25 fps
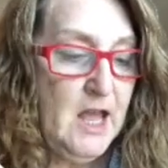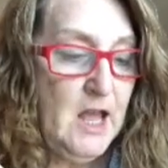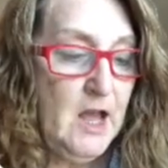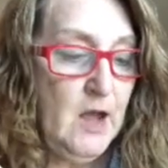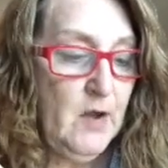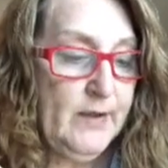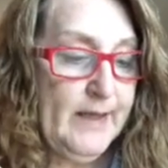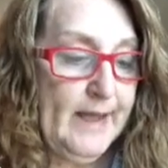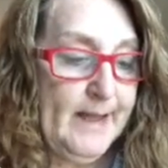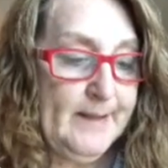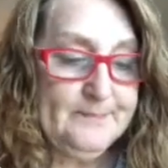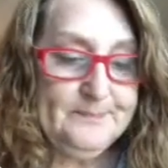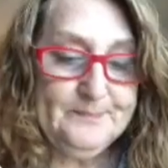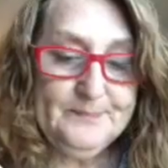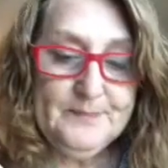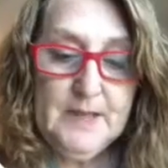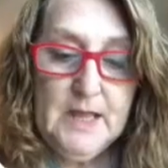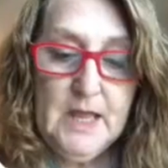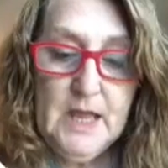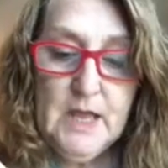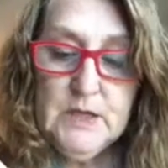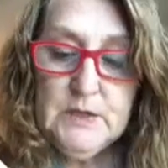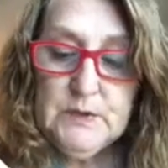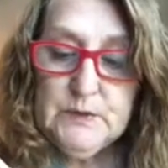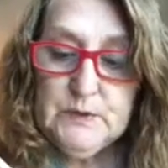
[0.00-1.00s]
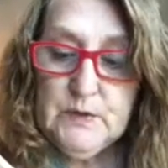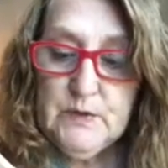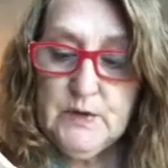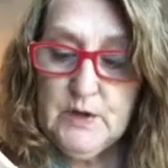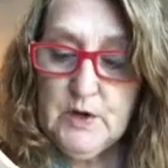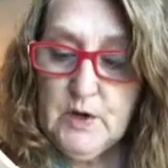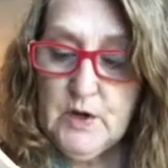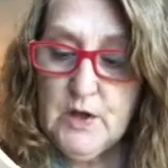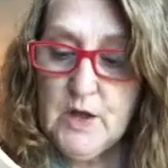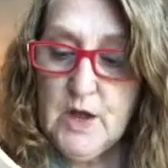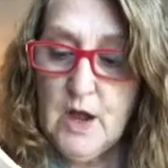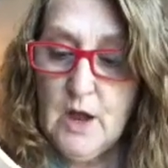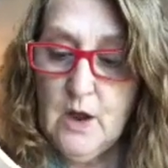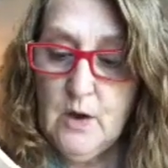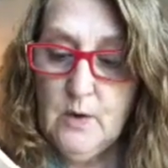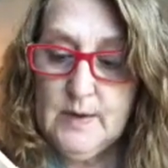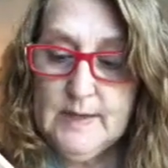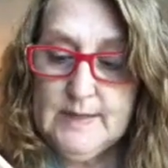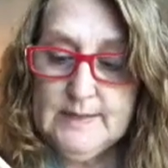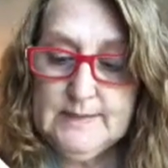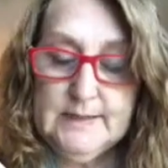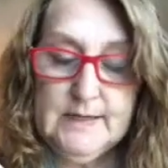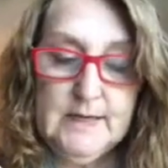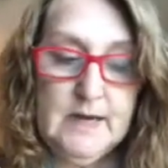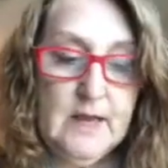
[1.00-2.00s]
Okay, so there you go
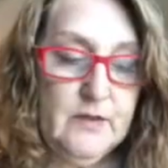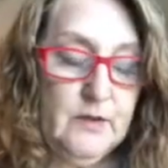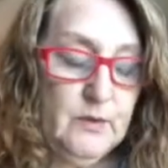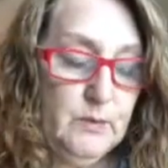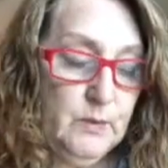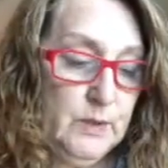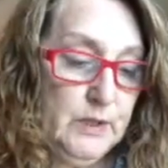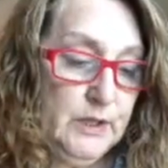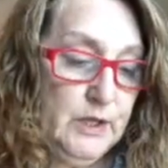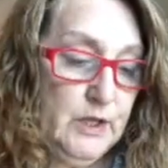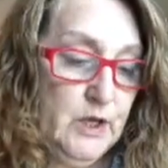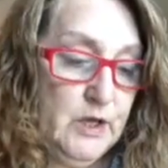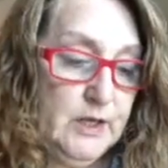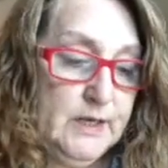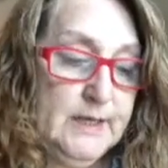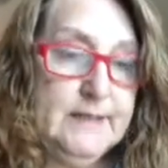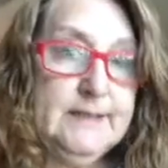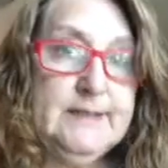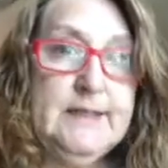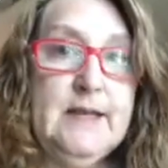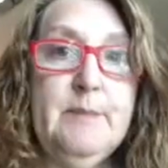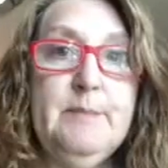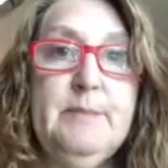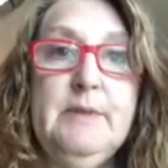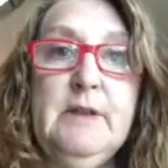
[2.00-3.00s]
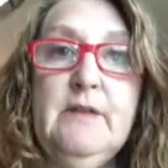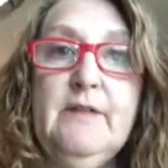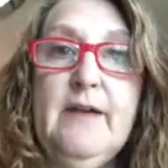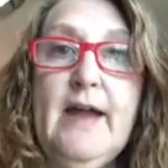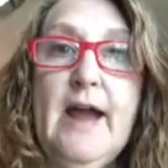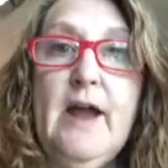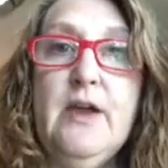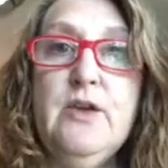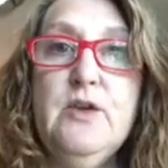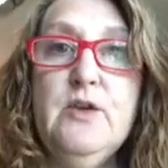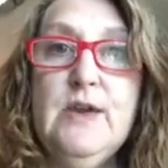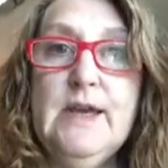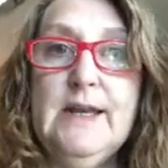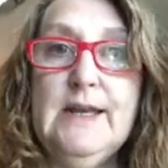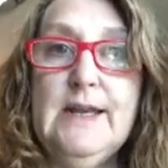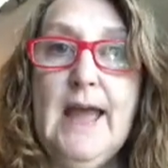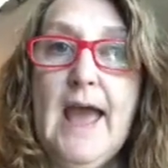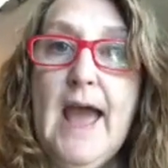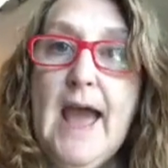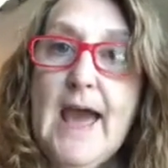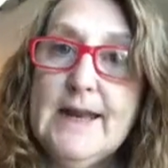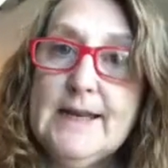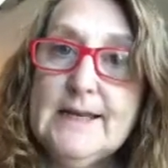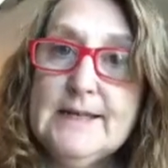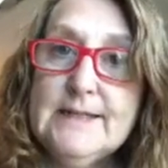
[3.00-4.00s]
is another really good example of how you can
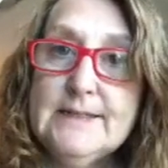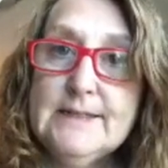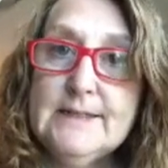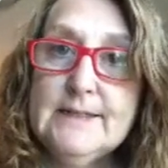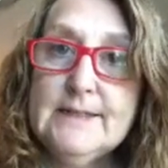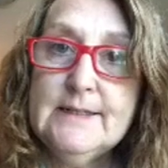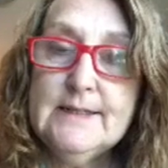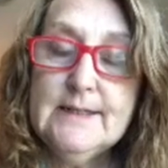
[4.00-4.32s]
edit